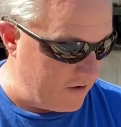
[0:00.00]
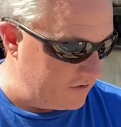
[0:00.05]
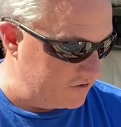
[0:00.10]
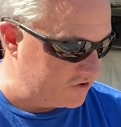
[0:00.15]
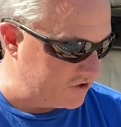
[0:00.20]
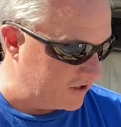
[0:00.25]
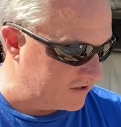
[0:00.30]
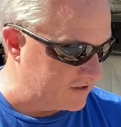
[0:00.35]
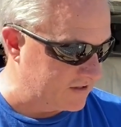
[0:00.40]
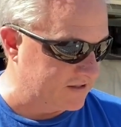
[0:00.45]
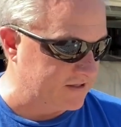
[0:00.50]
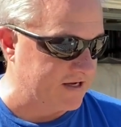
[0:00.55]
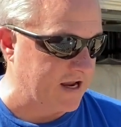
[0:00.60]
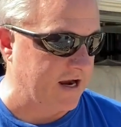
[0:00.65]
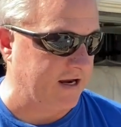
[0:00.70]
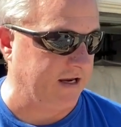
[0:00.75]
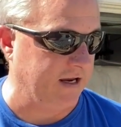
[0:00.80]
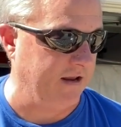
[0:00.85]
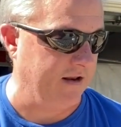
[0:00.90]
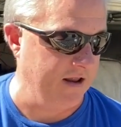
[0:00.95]
in just a
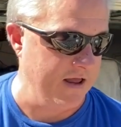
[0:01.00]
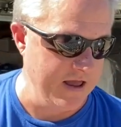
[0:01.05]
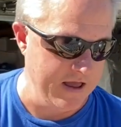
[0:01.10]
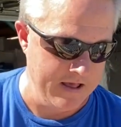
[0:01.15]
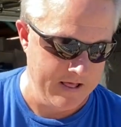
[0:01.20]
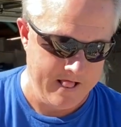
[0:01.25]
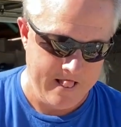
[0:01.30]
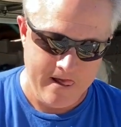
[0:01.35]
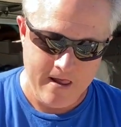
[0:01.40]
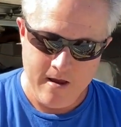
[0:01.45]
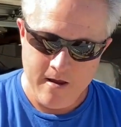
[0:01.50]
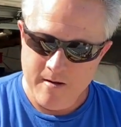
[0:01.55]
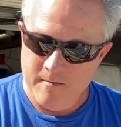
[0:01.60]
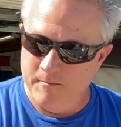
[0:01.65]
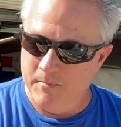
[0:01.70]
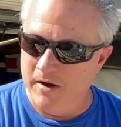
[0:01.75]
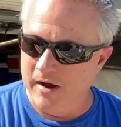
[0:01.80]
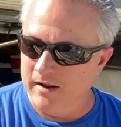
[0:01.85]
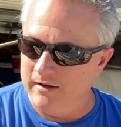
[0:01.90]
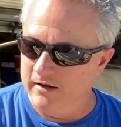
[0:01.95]
second.
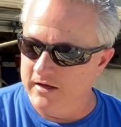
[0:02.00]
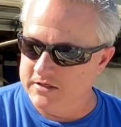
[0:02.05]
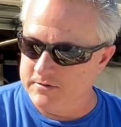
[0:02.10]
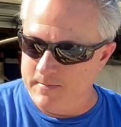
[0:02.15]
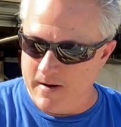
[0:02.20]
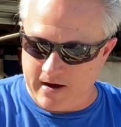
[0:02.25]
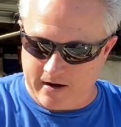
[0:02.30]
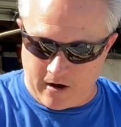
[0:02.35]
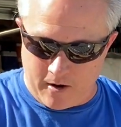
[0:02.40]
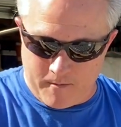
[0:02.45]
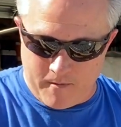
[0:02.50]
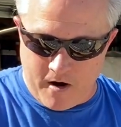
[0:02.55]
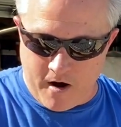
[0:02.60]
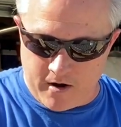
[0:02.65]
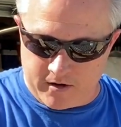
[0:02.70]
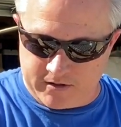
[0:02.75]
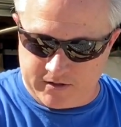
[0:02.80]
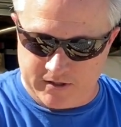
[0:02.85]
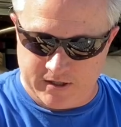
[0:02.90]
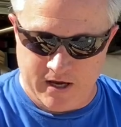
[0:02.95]
But let's make our
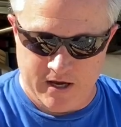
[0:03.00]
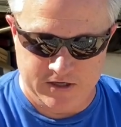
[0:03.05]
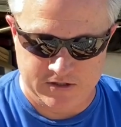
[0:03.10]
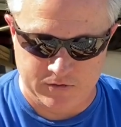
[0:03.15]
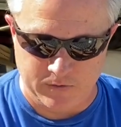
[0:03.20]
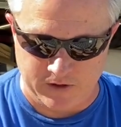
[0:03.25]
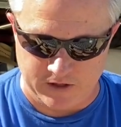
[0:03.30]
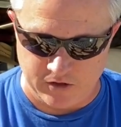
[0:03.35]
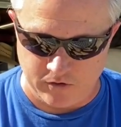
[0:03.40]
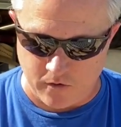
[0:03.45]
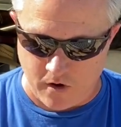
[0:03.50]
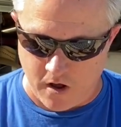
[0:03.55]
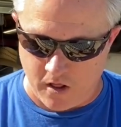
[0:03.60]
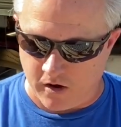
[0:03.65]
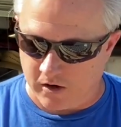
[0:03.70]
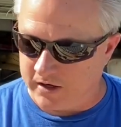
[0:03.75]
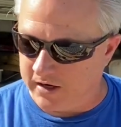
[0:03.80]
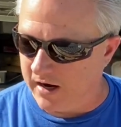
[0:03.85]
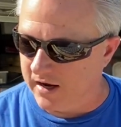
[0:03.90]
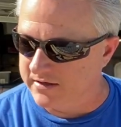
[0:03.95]
marks so we can do all
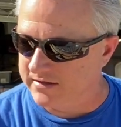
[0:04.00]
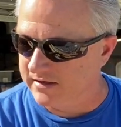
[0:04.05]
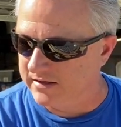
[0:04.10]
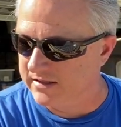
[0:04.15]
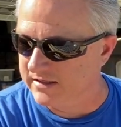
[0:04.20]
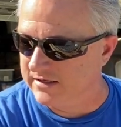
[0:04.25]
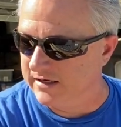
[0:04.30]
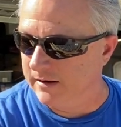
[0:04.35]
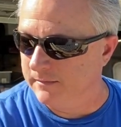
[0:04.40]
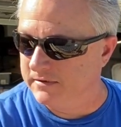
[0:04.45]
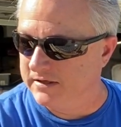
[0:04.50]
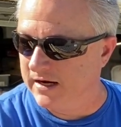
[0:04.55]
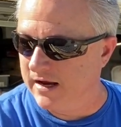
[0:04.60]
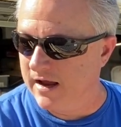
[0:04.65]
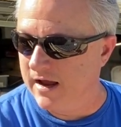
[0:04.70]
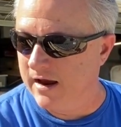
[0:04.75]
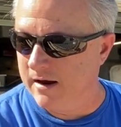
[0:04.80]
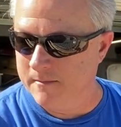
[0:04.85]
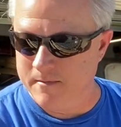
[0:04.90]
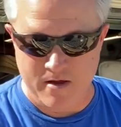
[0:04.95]
our cuts at the same
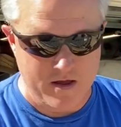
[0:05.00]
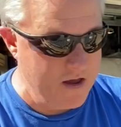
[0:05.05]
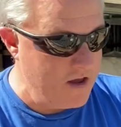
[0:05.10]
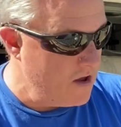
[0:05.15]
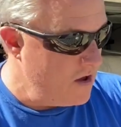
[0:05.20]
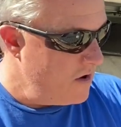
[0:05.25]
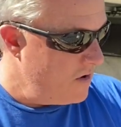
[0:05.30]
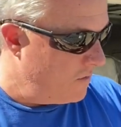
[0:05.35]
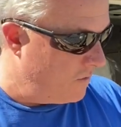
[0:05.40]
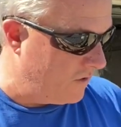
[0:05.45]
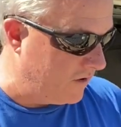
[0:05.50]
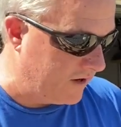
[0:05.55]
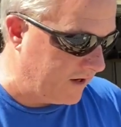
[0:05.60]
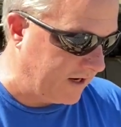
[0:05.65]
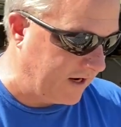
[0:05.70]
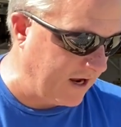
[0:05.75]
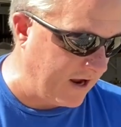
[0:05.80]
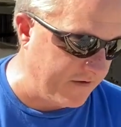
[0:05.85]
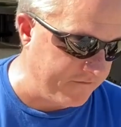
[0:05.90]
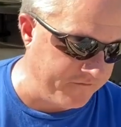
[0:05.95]
time. We're gonna
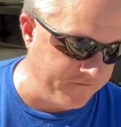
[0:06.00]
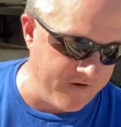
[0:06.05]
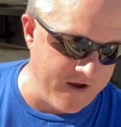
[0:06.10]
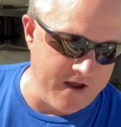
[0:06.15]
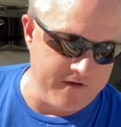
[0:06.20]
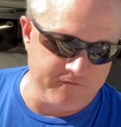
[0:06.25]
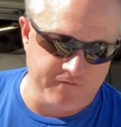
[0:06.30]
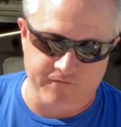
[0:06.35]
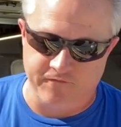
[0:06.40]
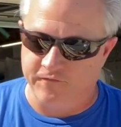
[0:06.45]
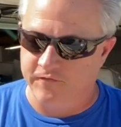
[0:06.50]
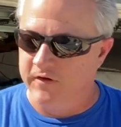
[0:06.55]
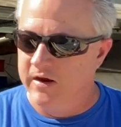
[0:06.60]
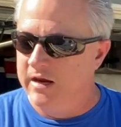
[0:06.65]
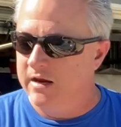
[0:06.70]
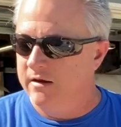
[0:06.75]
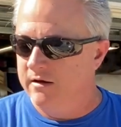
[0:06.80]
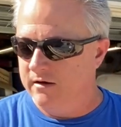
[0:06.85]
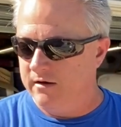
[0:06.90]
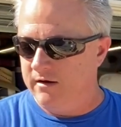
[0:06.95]
cut 5
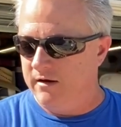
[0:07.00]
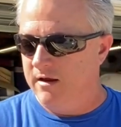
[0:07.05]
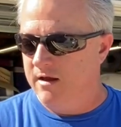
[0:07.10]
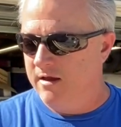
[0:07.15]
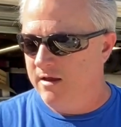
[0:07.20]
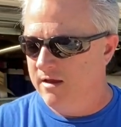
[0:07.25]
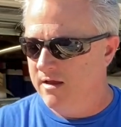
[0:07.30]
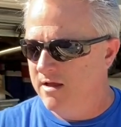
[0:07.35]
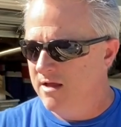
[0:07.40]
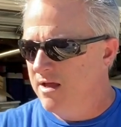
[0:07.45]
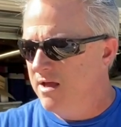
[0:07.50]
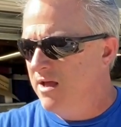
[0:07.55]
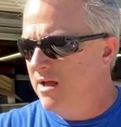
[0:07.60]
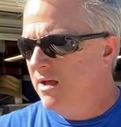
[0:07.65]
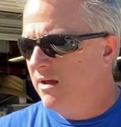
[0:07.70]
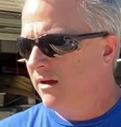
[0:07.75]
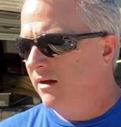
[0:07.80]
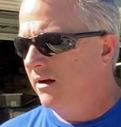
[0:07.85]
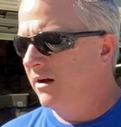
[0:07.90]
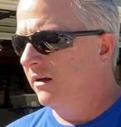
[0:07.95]
feet,
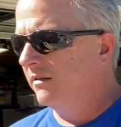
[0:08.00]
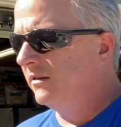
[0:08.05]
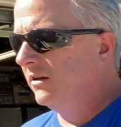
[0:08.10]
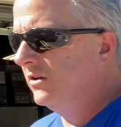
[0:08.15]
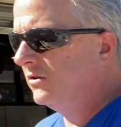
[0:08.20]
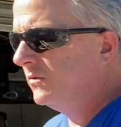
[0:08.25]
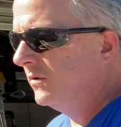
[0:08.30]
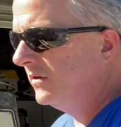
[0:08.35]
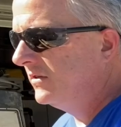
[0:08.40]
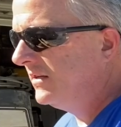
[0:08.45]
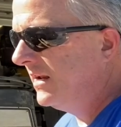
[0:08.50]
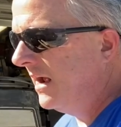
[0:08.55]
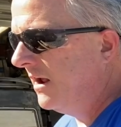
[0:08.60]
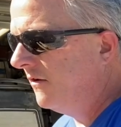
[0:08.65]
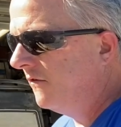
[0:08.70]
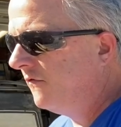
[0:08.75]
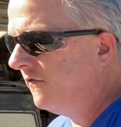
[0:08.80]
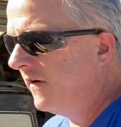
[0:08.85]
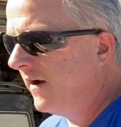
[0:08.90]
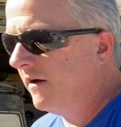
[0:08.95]
cut these ones down
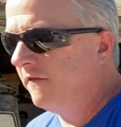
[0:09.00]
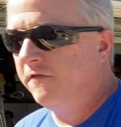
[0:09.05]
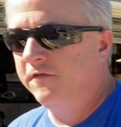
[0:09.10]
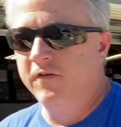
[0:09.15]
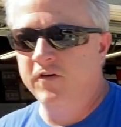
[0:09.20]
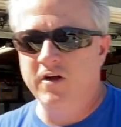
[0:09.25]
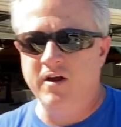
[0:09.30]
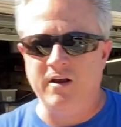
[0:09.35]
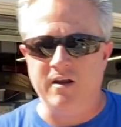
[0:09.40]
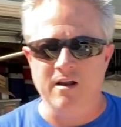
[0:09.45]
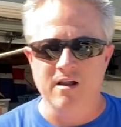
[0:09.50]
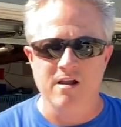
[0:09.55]
to 5 foot.